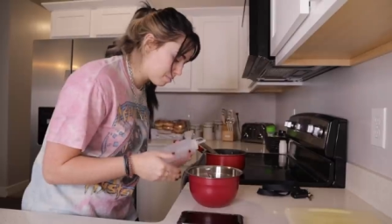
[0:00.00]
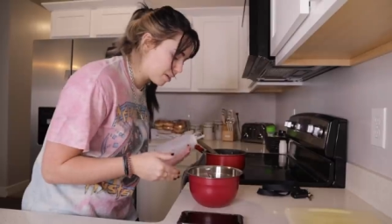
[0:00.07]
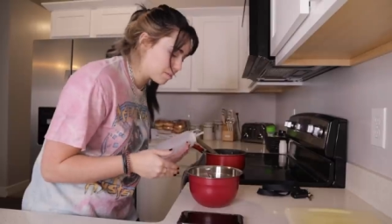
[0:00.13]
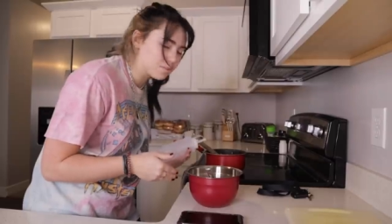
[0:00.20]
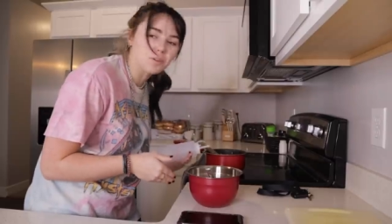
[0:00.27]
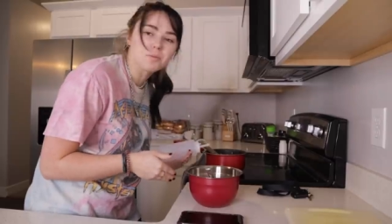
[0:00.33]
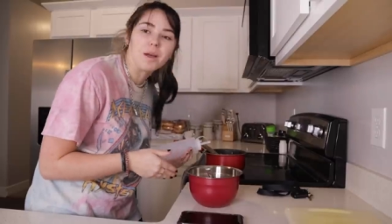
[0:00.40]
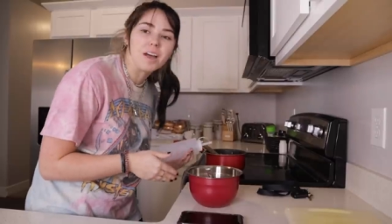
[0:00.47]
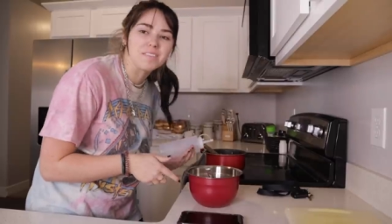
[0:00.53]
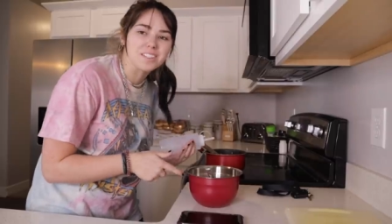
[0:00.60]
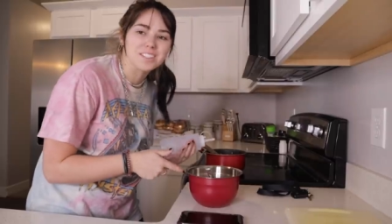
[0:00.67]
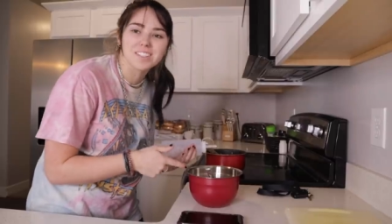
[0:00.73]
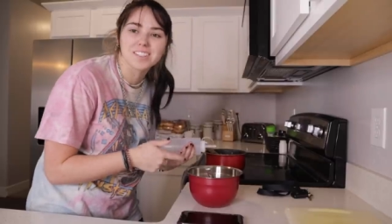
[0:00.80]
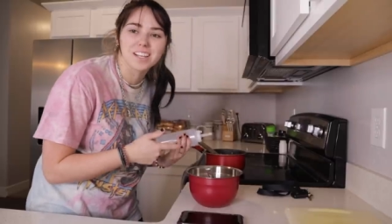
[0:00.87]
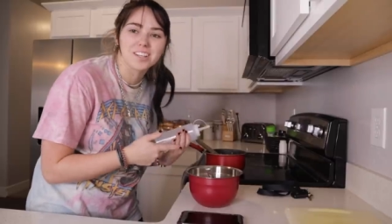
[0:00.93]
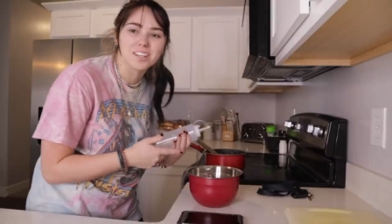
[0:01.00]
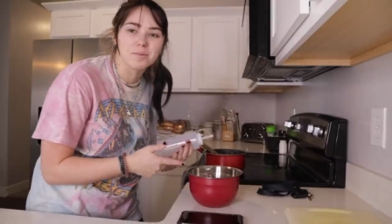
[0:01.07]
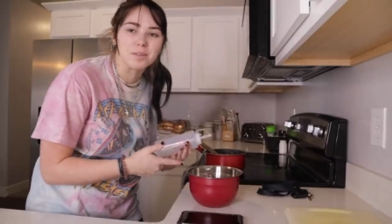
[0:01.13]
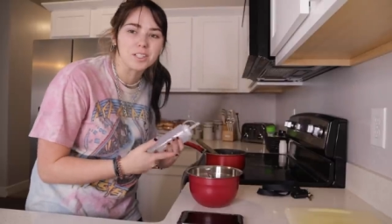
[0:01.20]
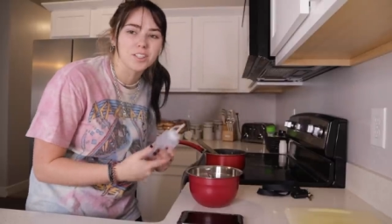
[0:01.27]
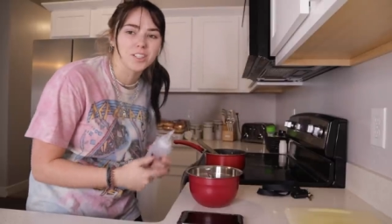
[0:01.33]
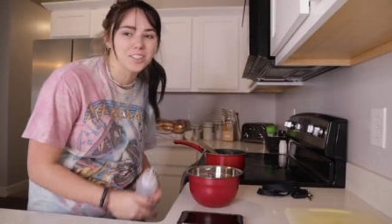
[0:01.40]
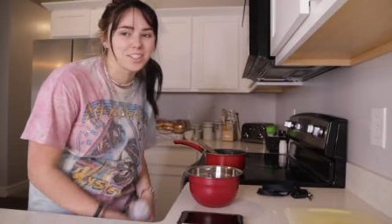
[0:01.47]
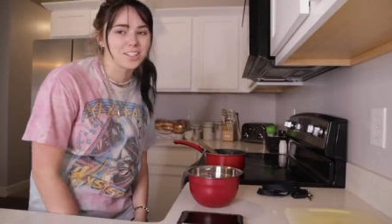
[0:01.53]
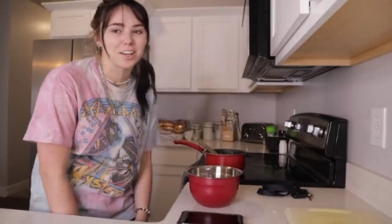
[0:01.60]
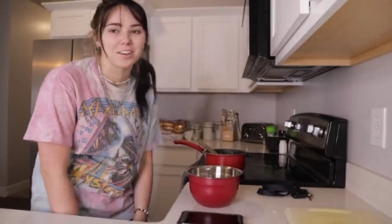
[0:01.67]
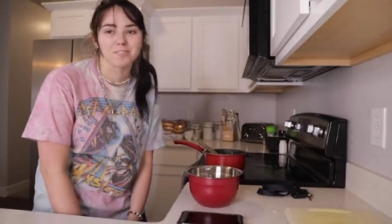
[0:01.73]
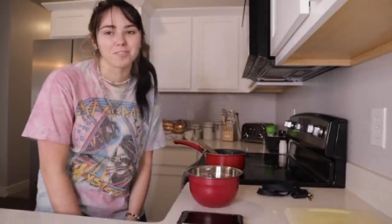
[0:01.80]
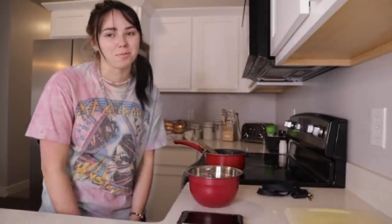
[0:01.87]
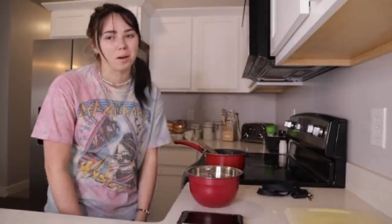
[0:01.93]
minimal amount. This is like gonna be just
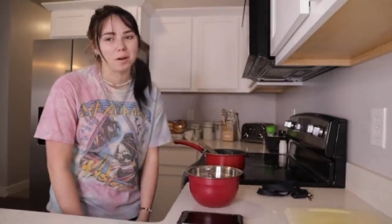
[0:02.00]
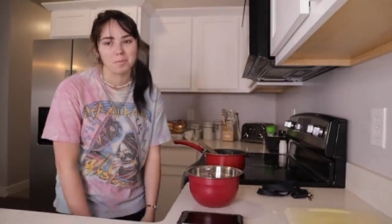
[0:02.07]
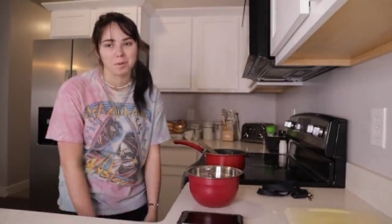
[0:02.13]
enough for my